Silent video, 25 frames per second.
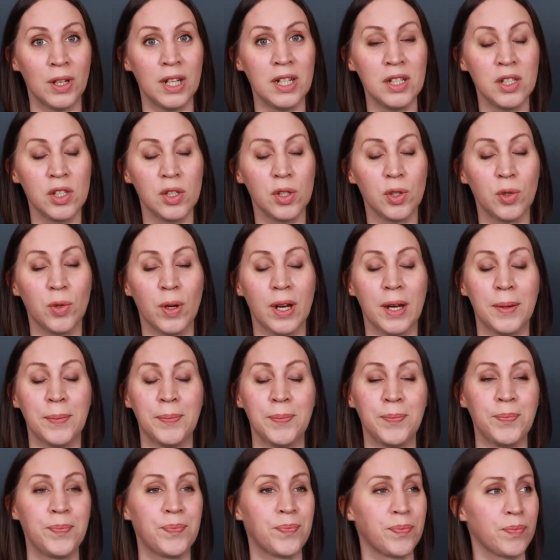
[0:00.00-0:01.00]

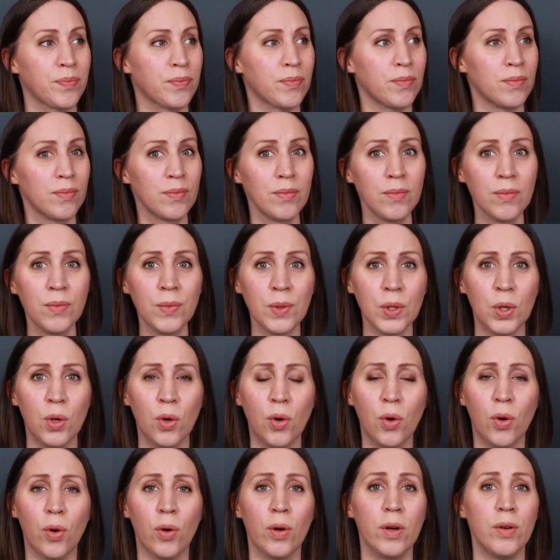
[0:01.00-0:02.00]
Instagram
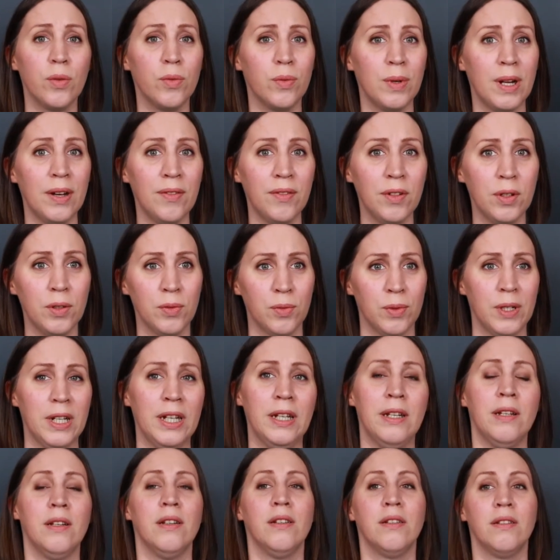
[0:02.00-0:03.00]
or
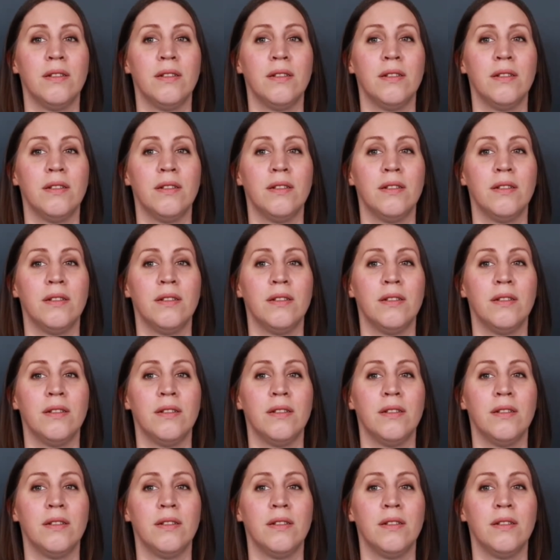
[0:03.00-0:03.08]
Ravelry,